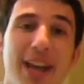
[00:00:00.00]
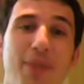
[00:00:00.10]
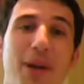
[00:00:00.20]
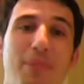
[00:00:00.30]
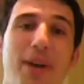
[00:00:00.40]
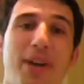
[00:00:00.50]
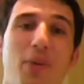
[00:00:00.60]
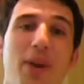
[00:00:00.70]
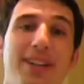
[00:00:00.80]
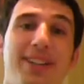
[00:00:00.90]
And what
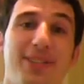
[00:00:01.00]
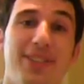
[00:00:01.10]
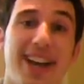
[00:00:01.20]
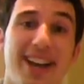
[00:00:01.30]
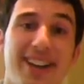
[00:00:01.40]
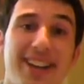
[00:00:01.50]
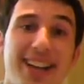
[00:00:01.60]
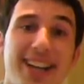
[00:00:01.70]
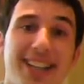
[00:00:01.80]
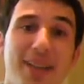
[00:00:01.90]
better way to do that
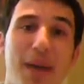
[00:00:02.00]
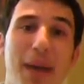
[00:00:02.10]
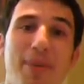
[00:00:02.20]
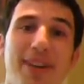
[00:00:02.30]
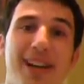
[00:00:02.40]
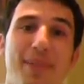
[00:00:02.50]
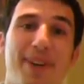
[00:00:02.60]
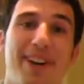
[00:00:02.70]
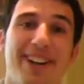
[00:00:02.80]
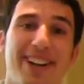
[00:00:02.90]
than by being a
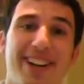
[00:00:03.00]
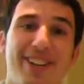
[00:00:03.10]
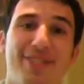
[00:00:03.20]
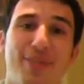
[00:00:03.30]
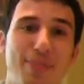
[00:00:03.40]
part of